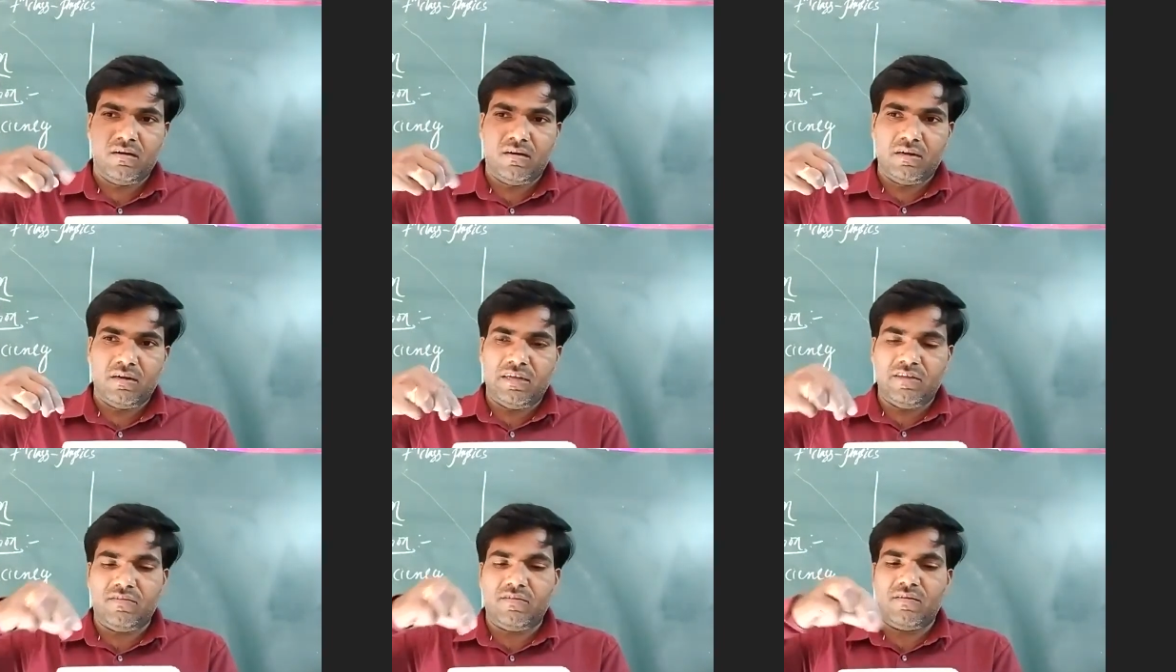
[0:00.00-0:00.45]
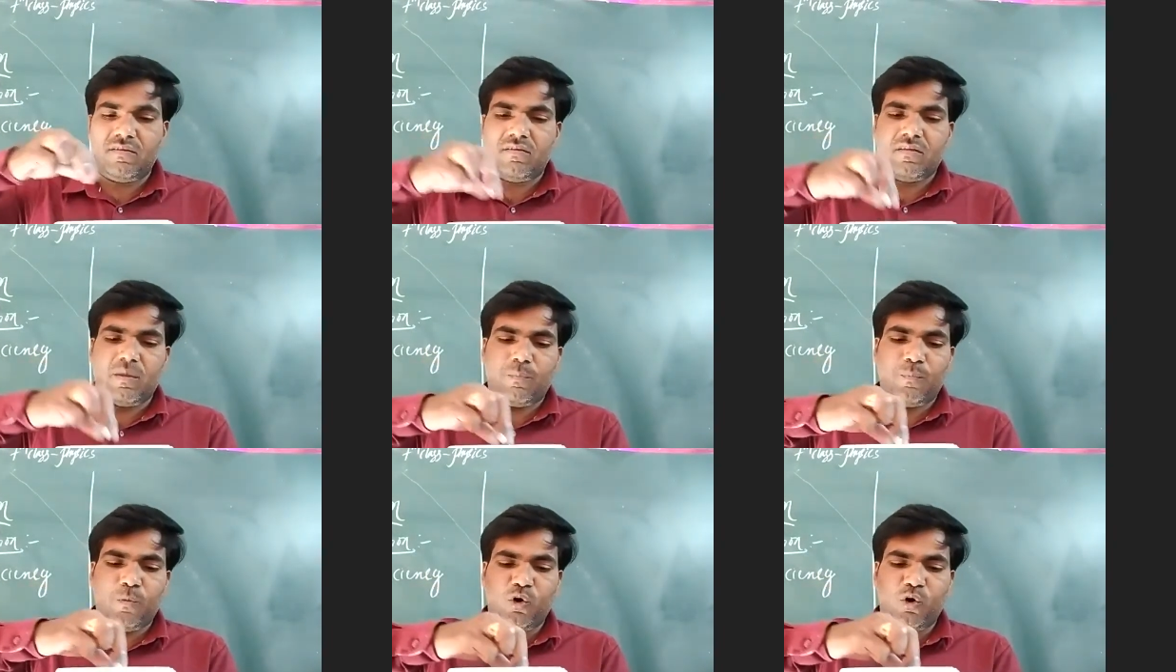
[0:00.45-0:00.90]
Yes,
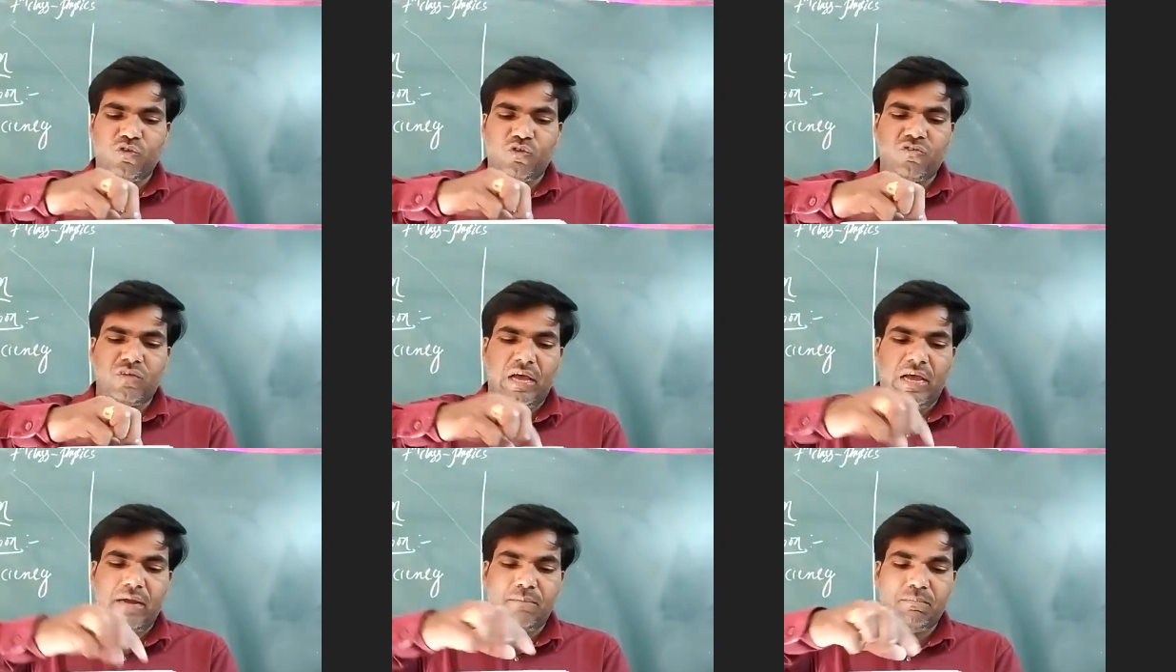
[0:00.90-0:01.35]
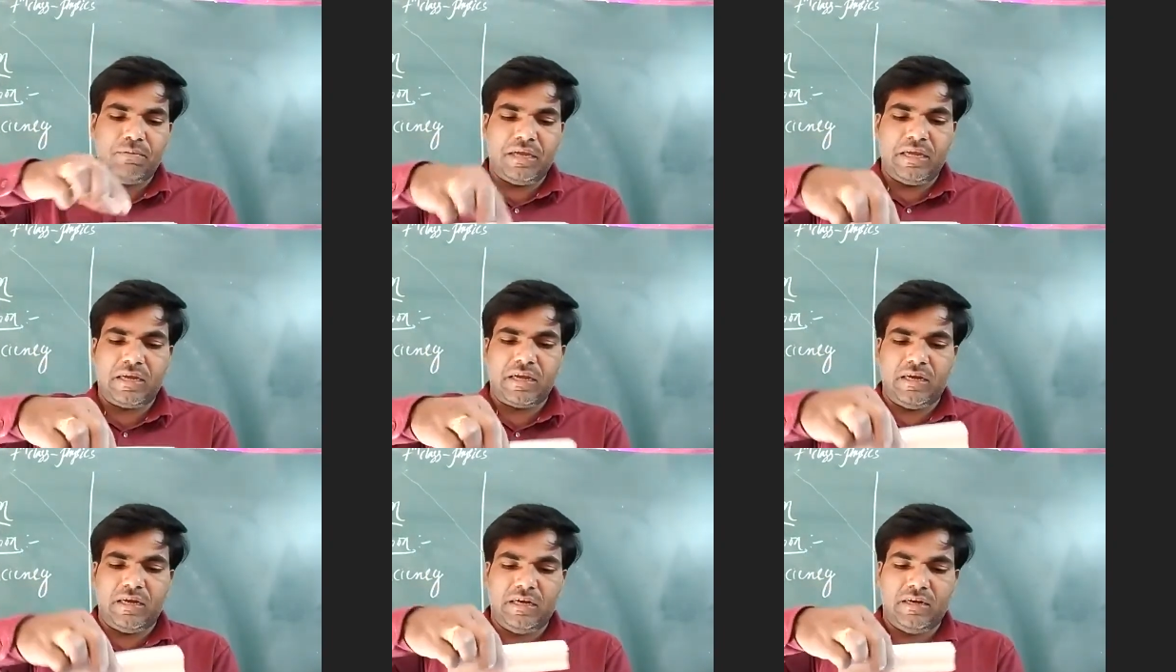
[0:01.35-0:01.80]
suppose I am
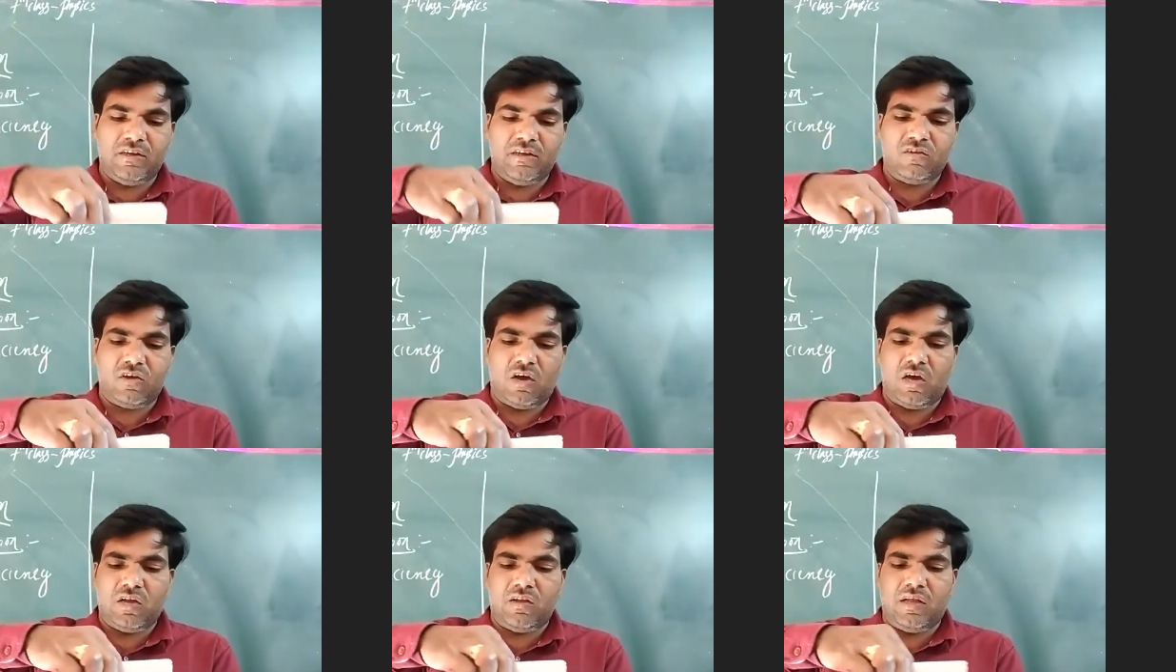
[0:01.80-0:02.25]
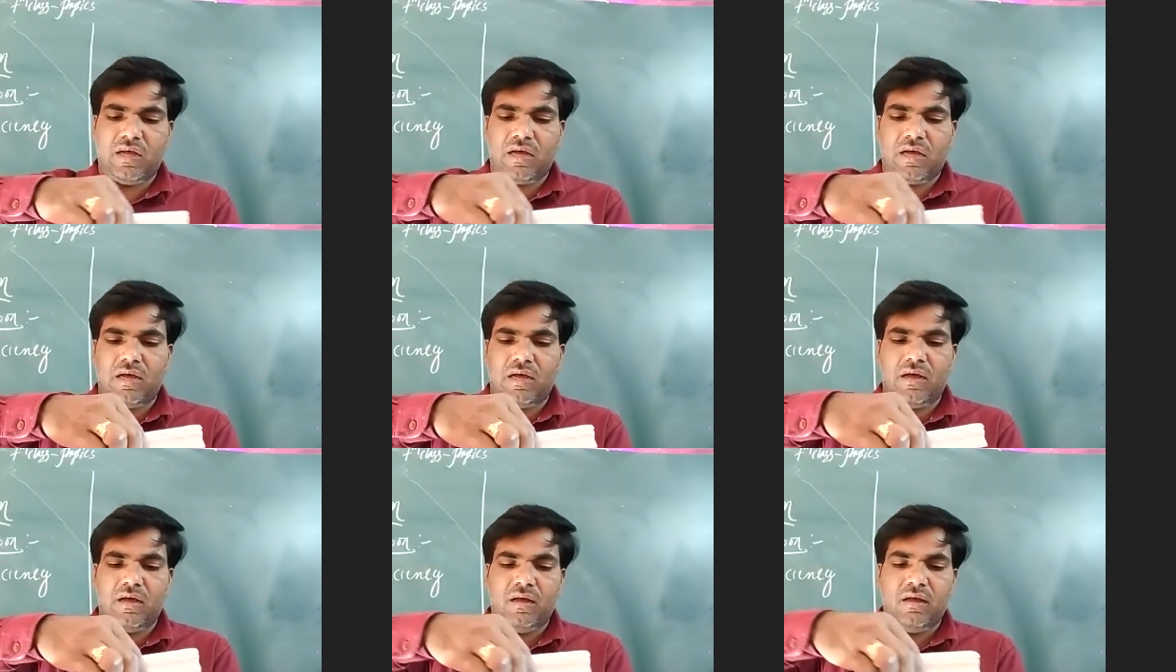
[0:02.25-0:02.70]
taken it is on
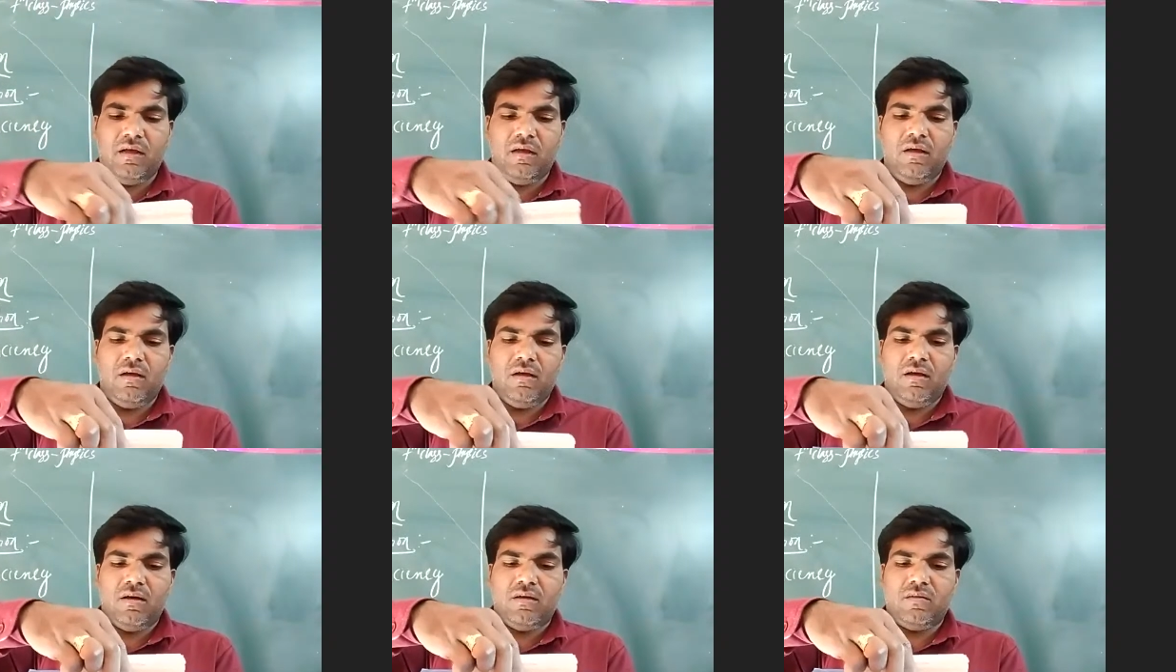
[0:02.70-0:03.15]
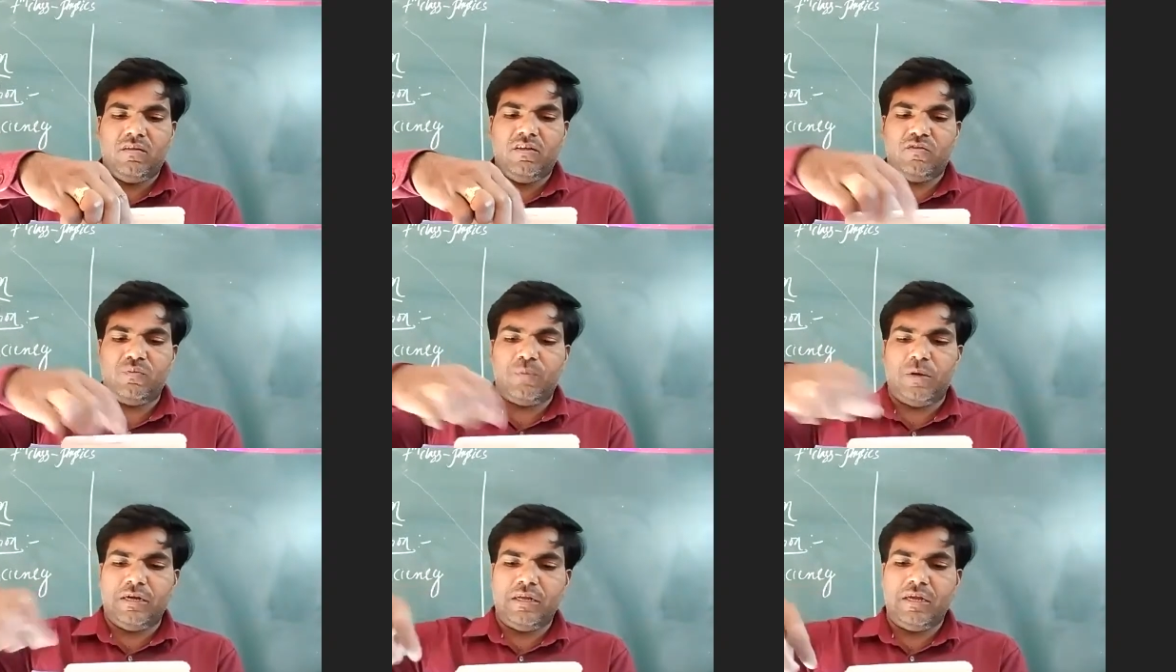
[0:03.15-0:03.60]
the
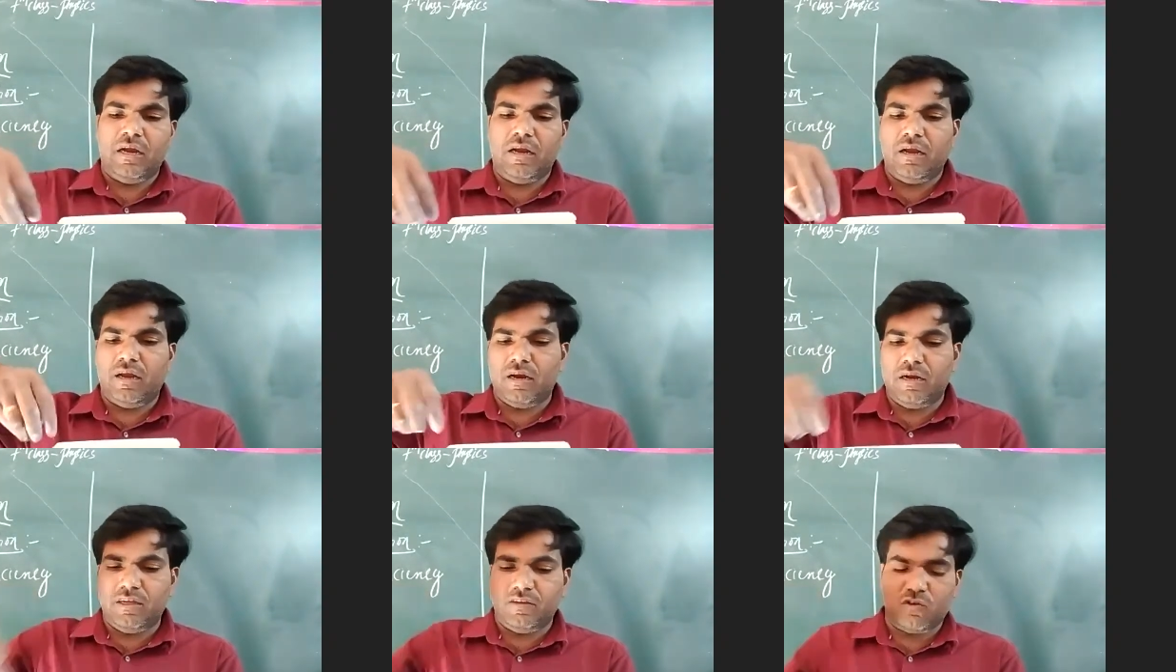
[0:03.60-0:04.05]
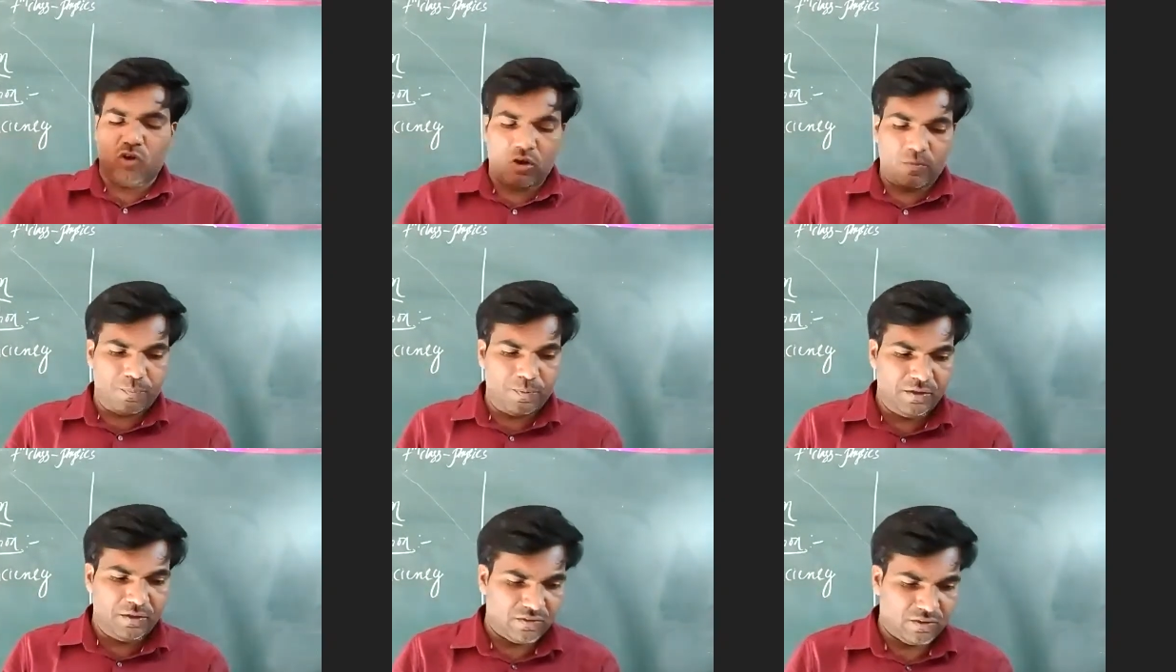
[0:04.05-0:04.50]
this particularly
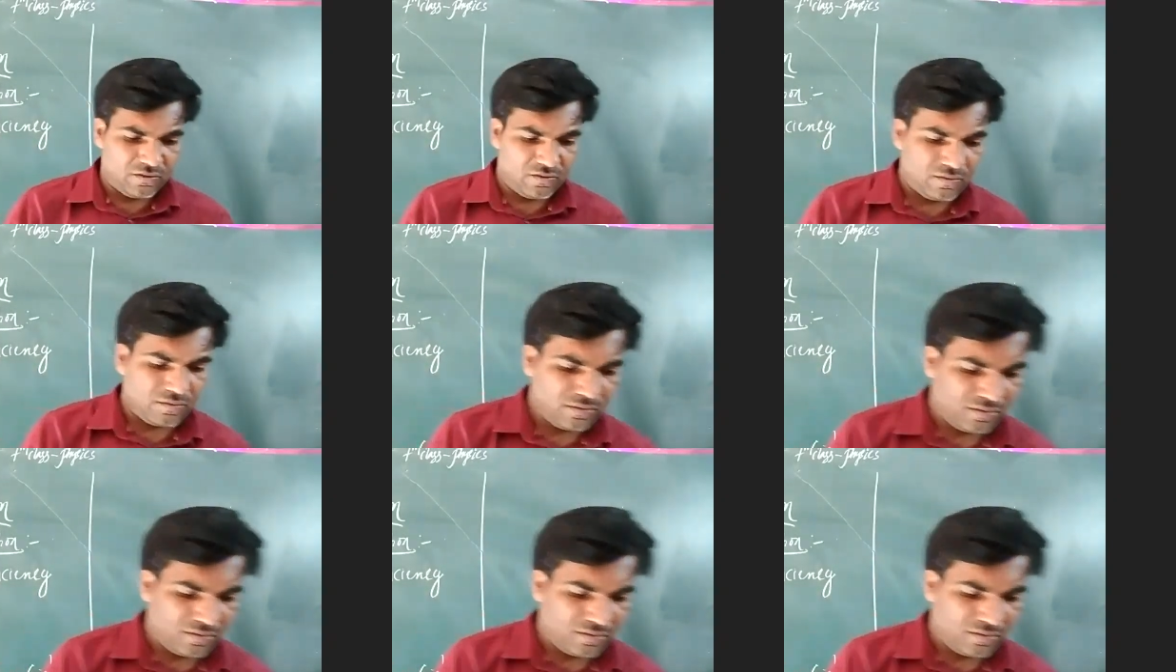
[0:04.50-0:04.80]
chalk pieces.